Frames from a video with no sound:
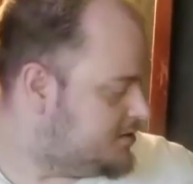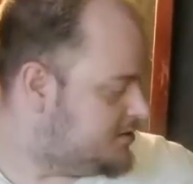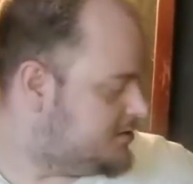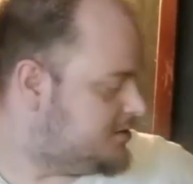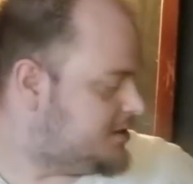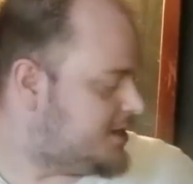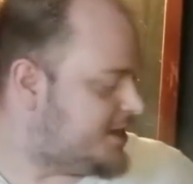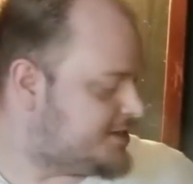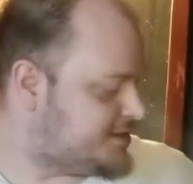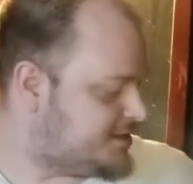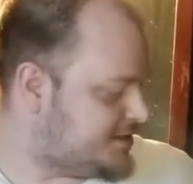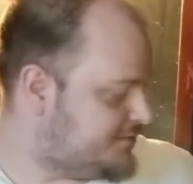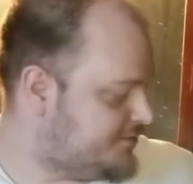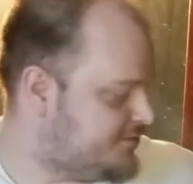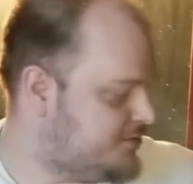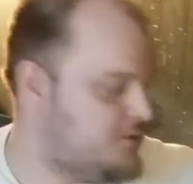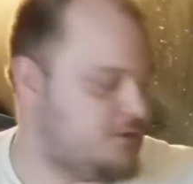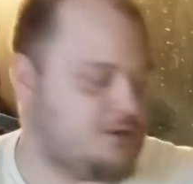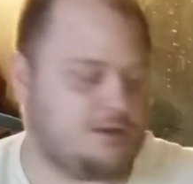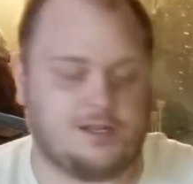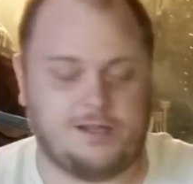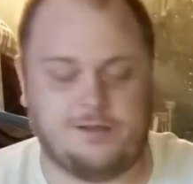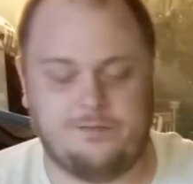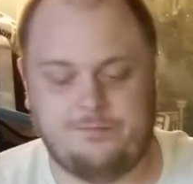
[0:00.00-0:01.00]
less than
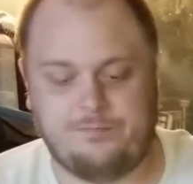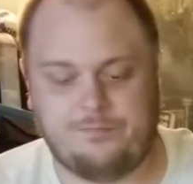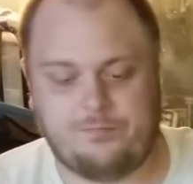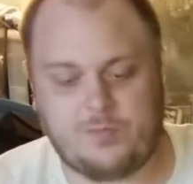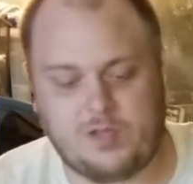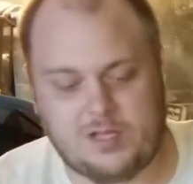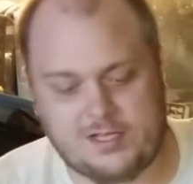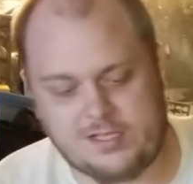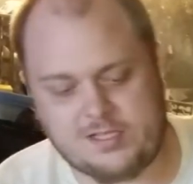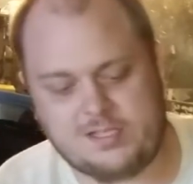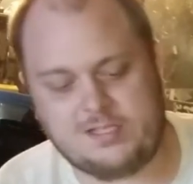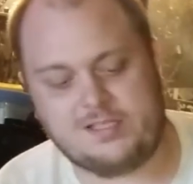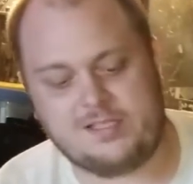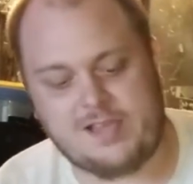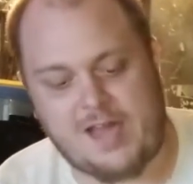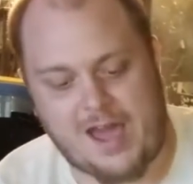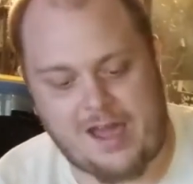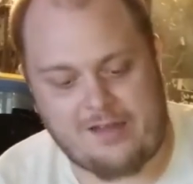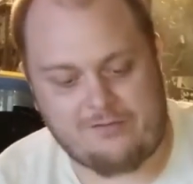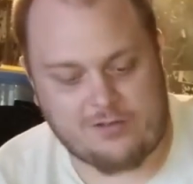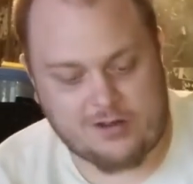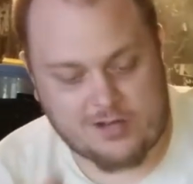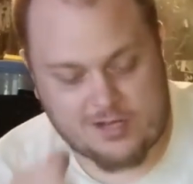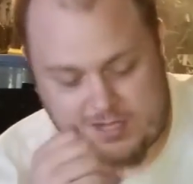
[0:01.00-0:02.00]
forty. But let's just
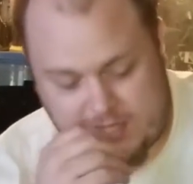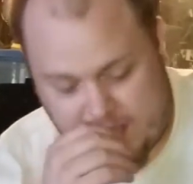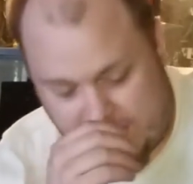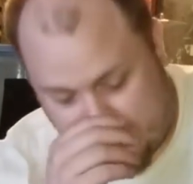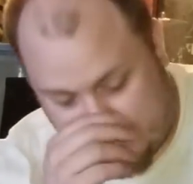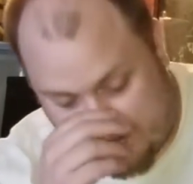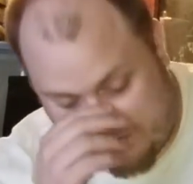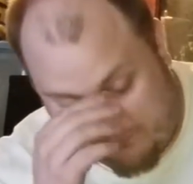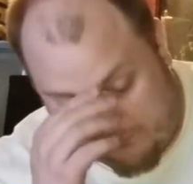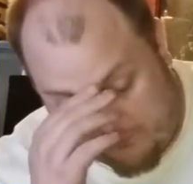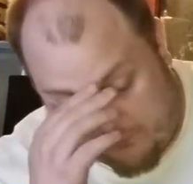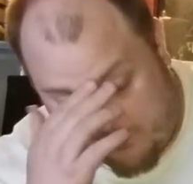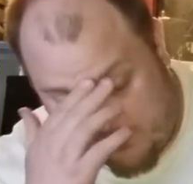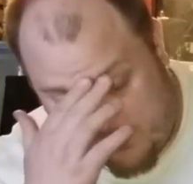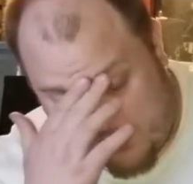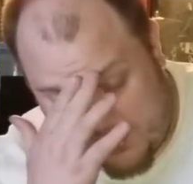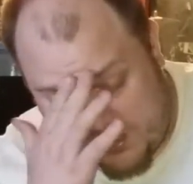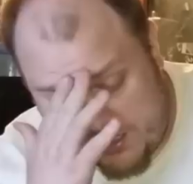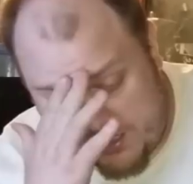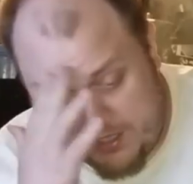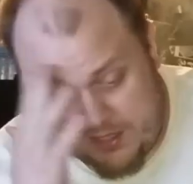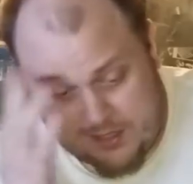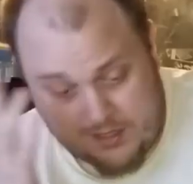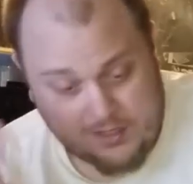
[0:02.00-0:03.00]
average it out at
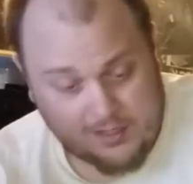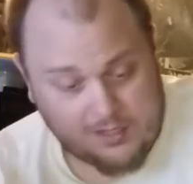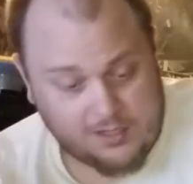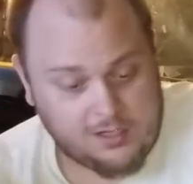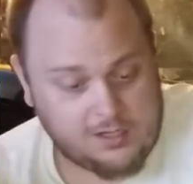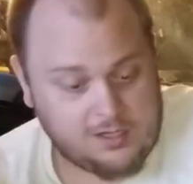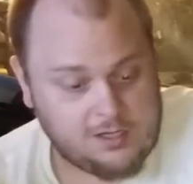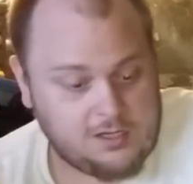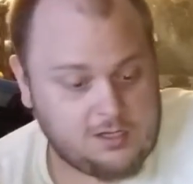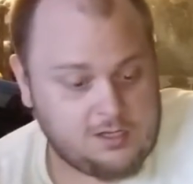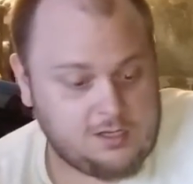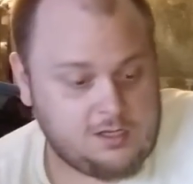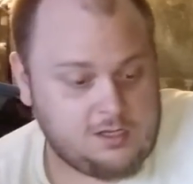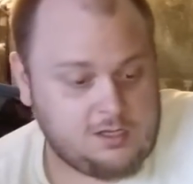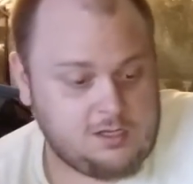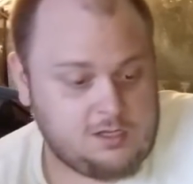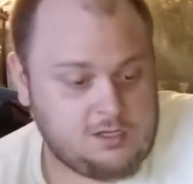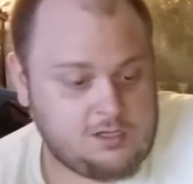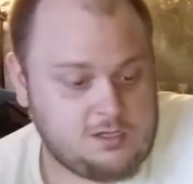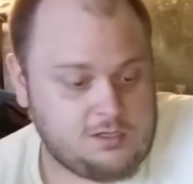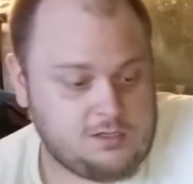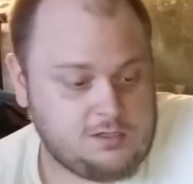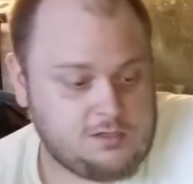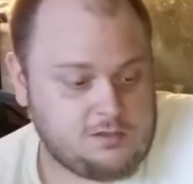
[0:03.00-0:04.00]
forty.
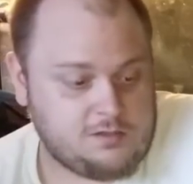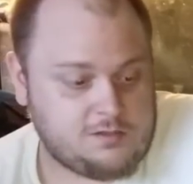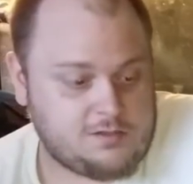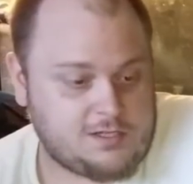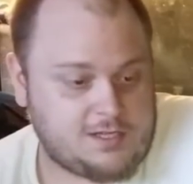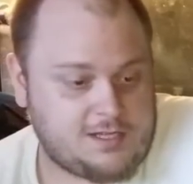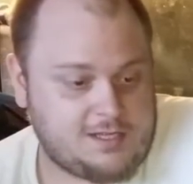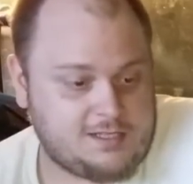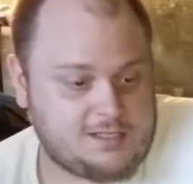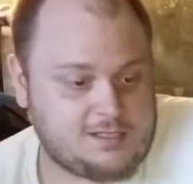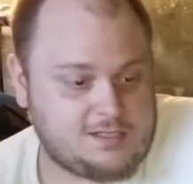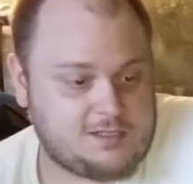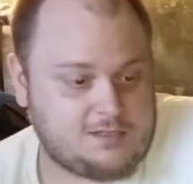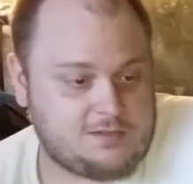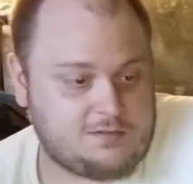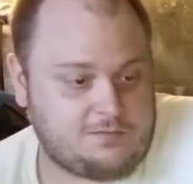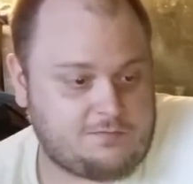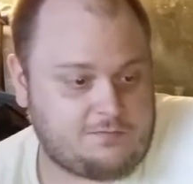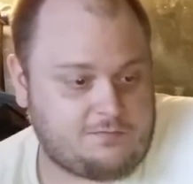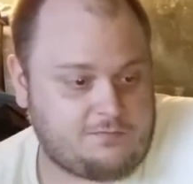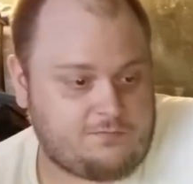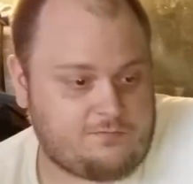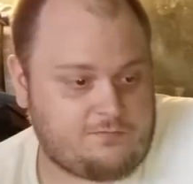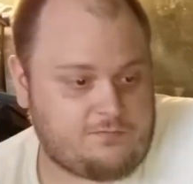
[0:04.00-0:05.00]
So that's
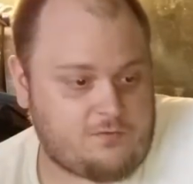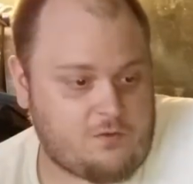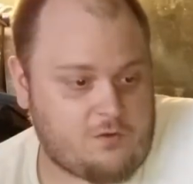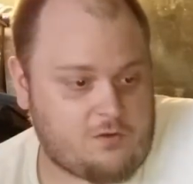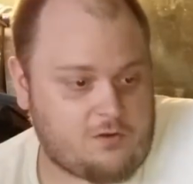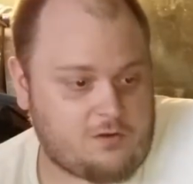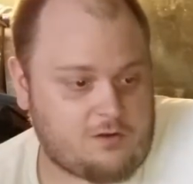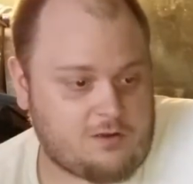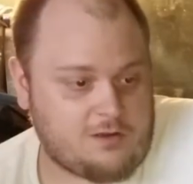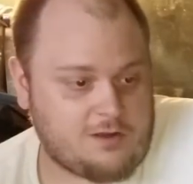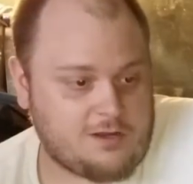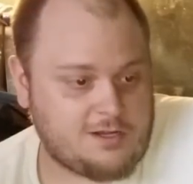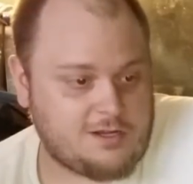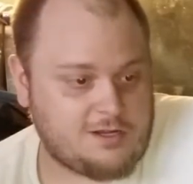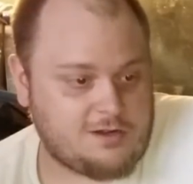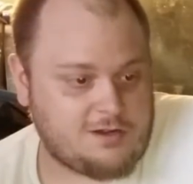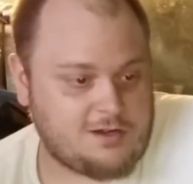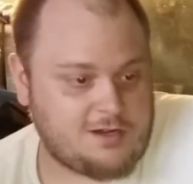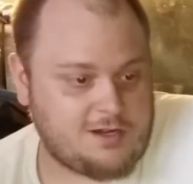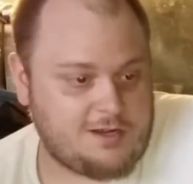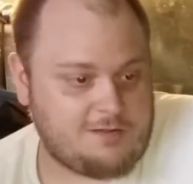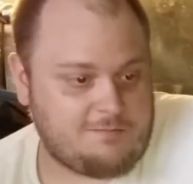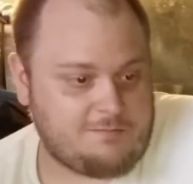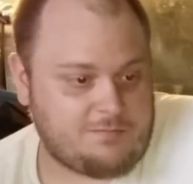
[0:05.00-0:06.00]
four
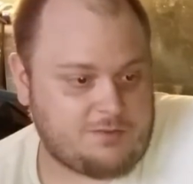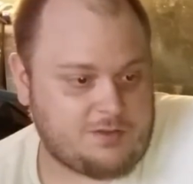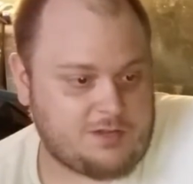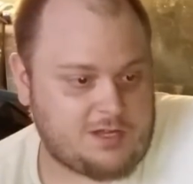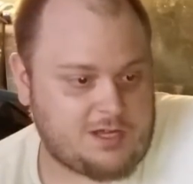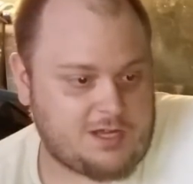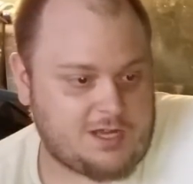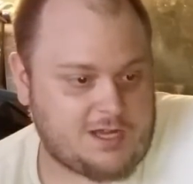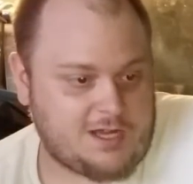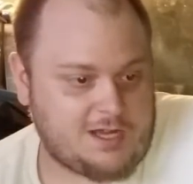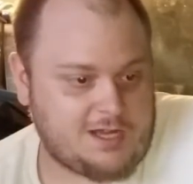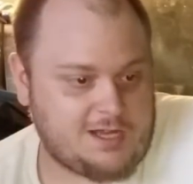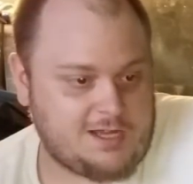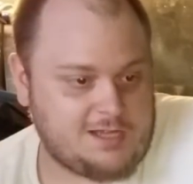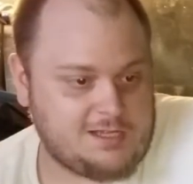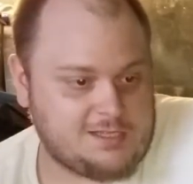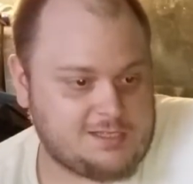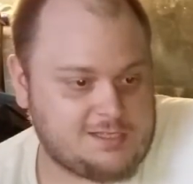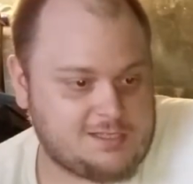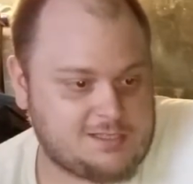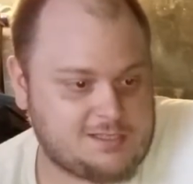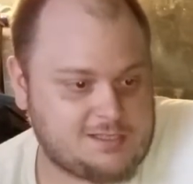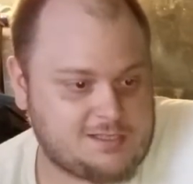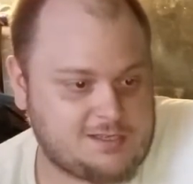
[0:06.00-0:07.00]
hundred
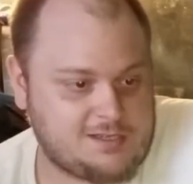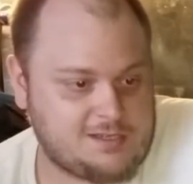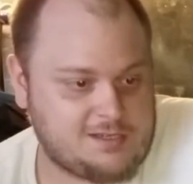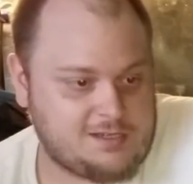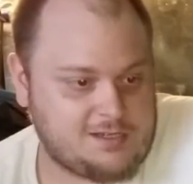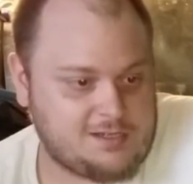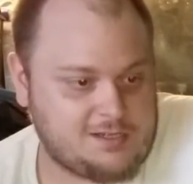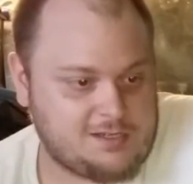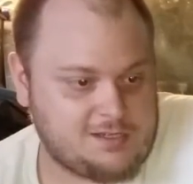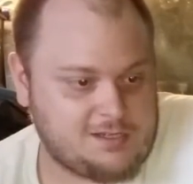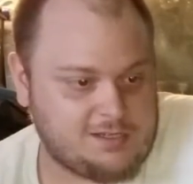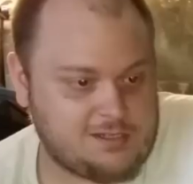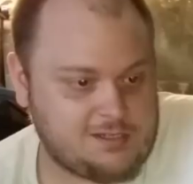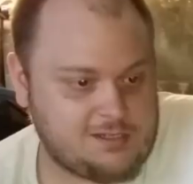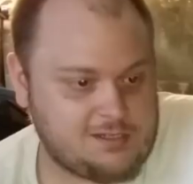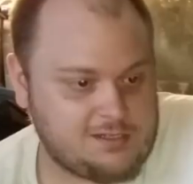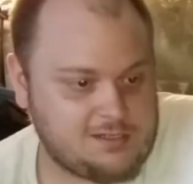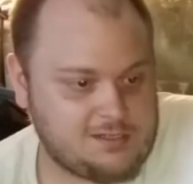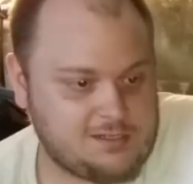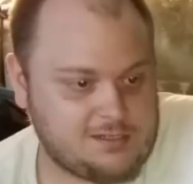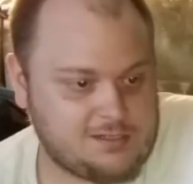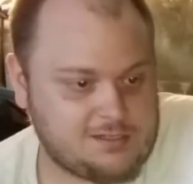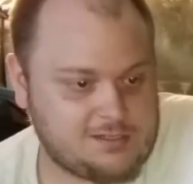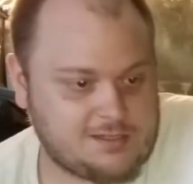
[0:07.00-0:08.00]
plus
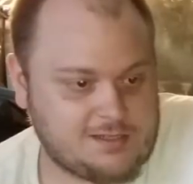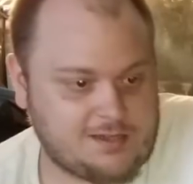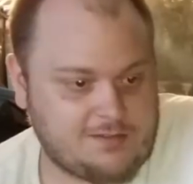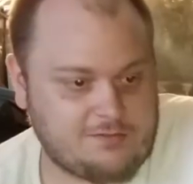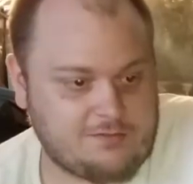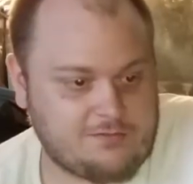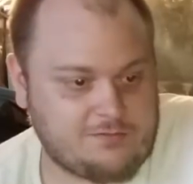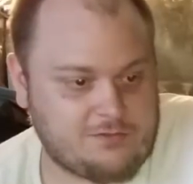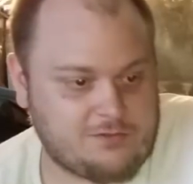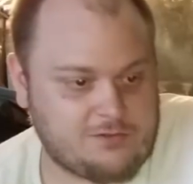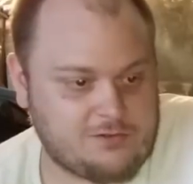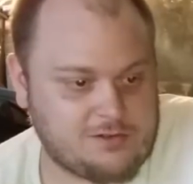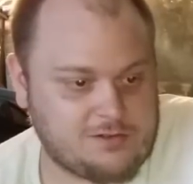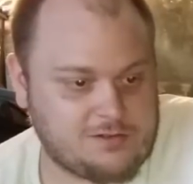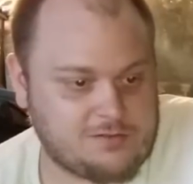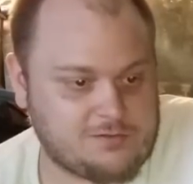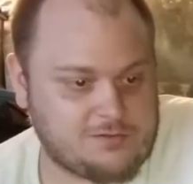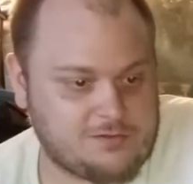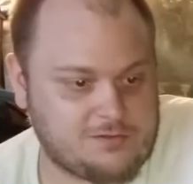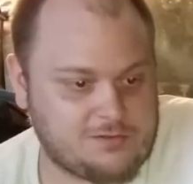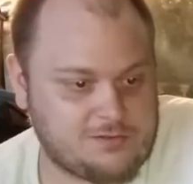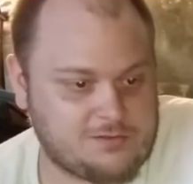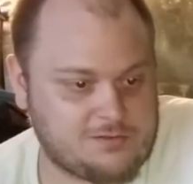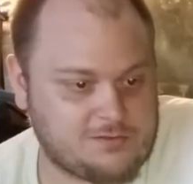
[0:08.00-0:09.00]
seven, forty,
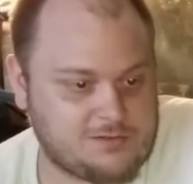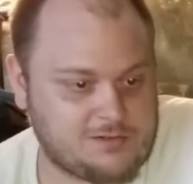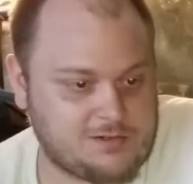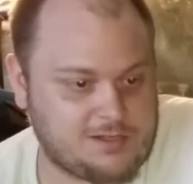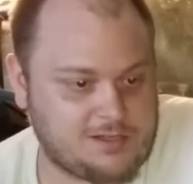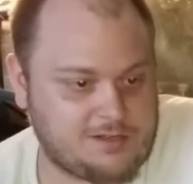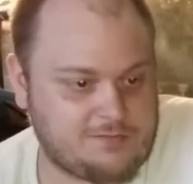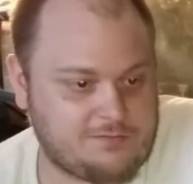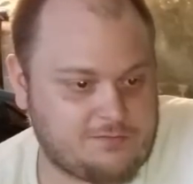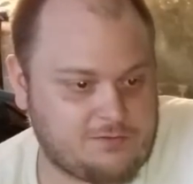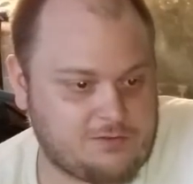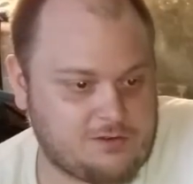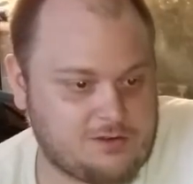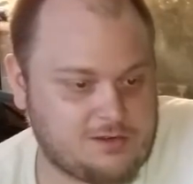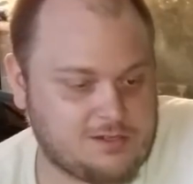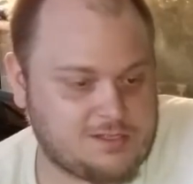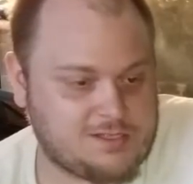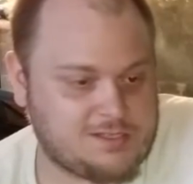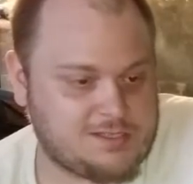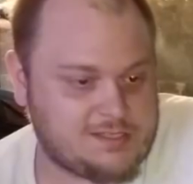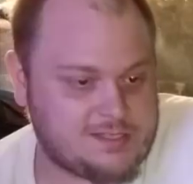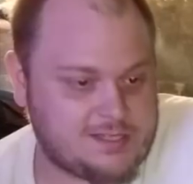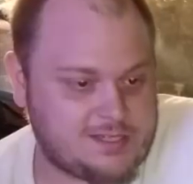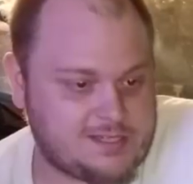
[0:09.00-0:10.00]
twenty, twenty-eight, four,
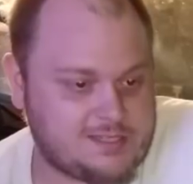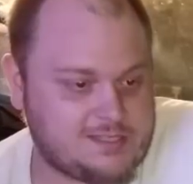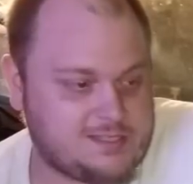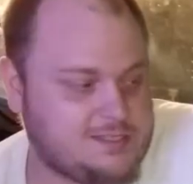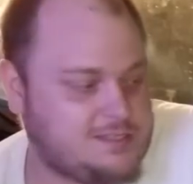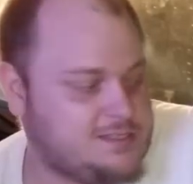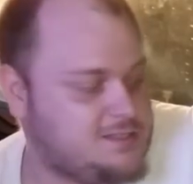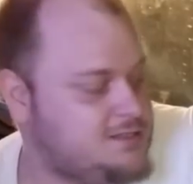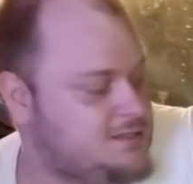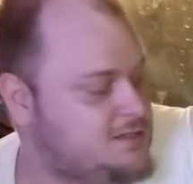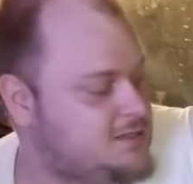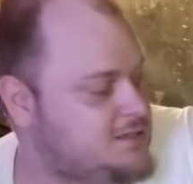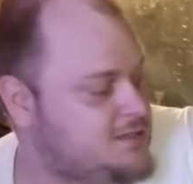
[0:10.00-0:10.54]
six,